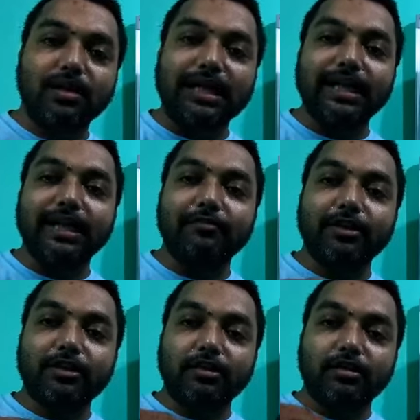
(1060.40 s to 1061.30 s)
taking
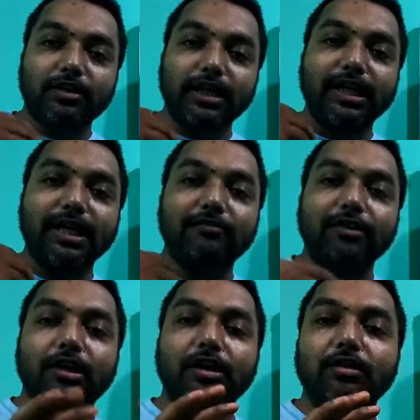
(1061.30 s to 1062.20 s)

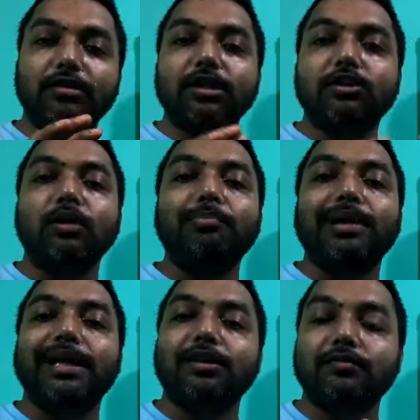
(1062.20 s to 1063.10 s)
away the top
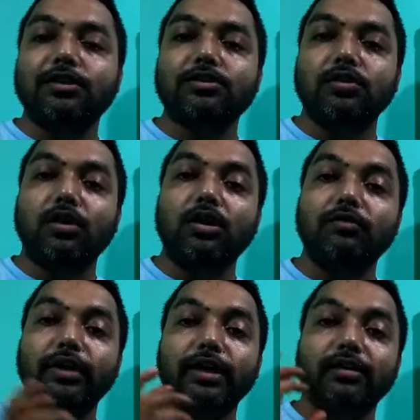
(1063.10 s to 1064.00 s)
layer of the soil
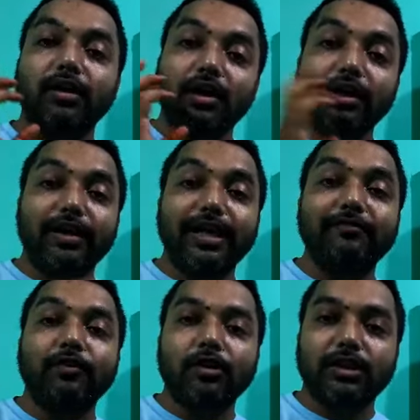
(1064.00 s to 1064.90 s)
when
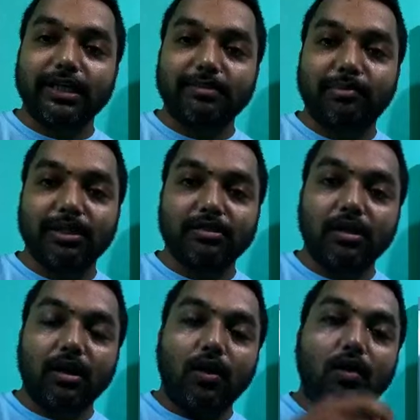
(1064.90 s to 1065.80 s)
rainfall takes place,
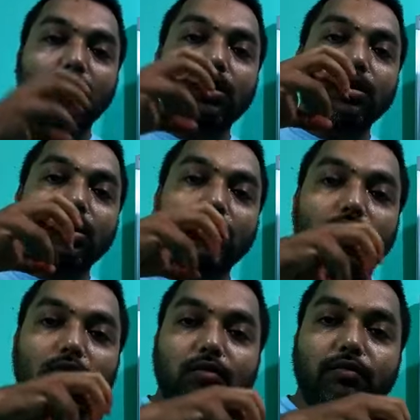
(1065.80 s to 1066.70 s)
or
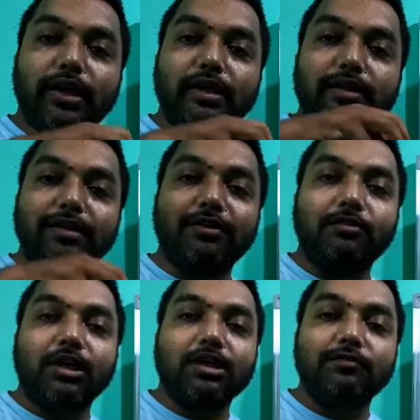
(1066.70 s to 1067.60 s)
when river
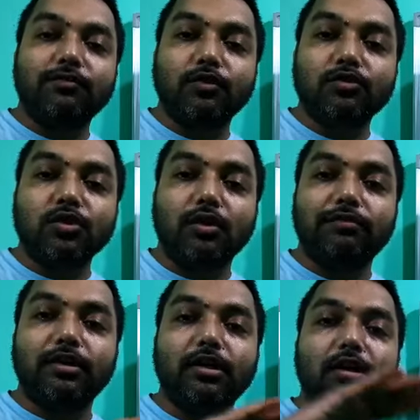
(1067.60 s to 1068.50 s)
water flows
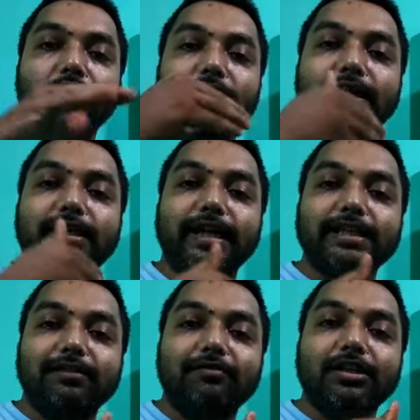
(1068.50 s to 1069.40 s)
over, it
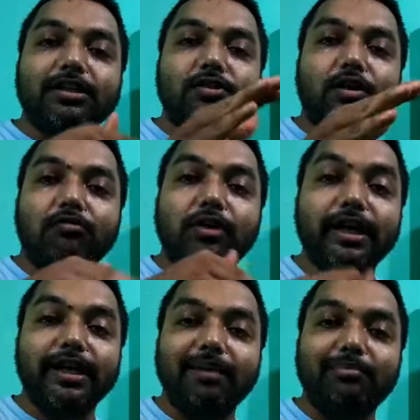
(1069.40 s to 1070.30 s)
takes away the soil. Why
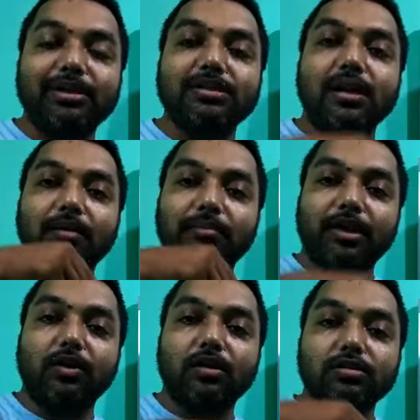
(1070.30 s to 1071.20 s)
it happens?
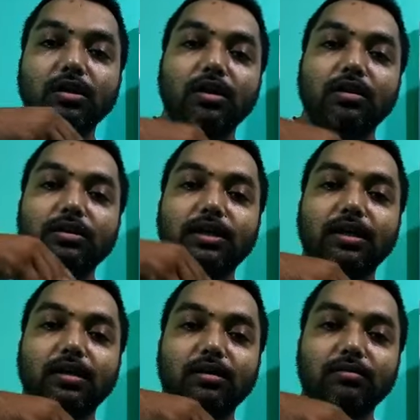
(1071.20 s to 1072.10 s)
Because
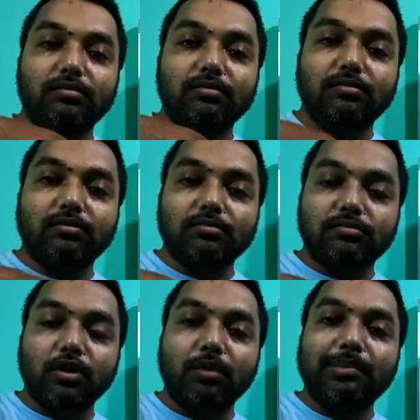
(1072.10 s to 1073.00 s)

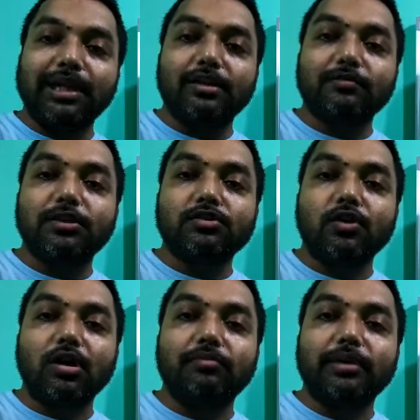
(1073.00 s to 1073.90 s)
the top layer of the
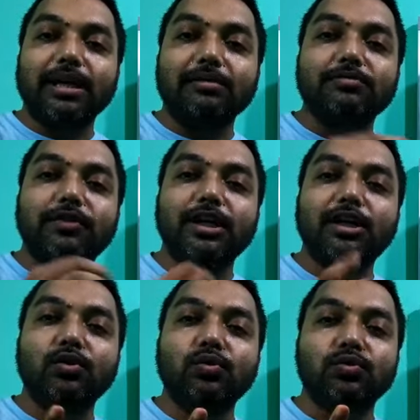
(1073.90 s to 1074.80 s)
soil becomes very
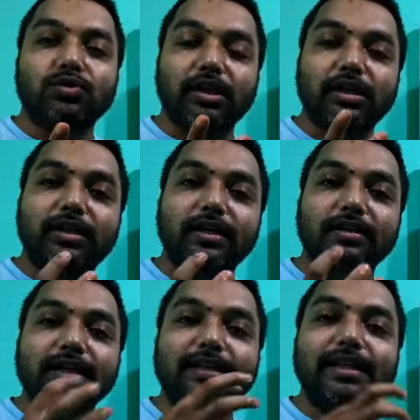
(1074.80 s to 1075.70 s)
loose.
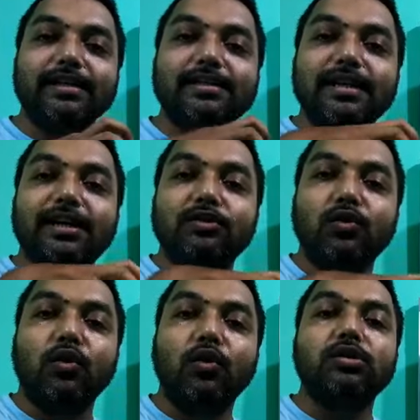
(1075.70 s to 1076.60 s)
Nothing is there to
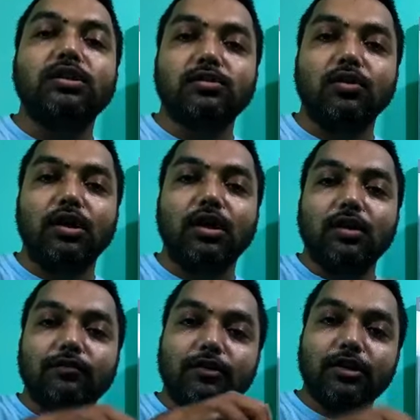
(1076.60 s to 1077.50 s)
hold the soil.
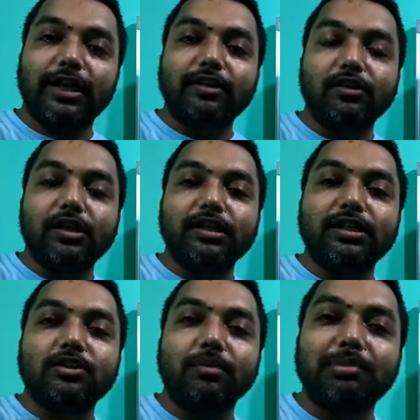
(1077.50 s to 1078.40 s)
For that only
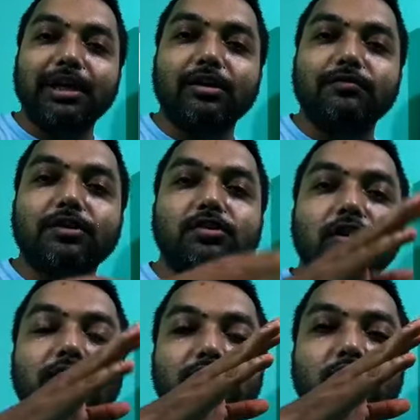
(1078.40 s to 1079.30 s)
the top layer of the
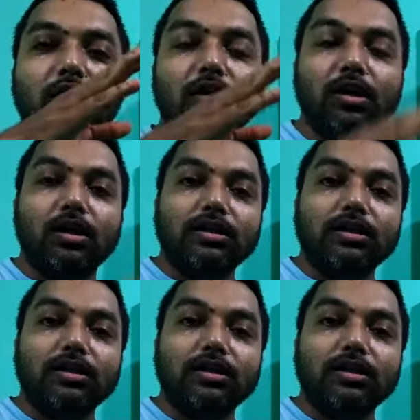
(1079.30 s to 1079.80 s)
soil is gone.